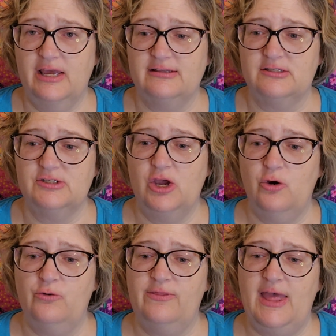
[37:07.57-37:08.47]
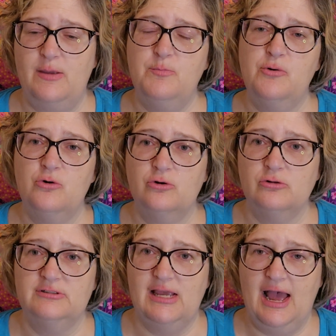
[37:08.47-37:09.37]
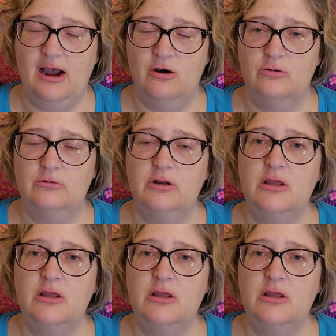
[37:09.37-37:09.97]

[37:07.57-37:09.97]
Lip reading: And so they pulled out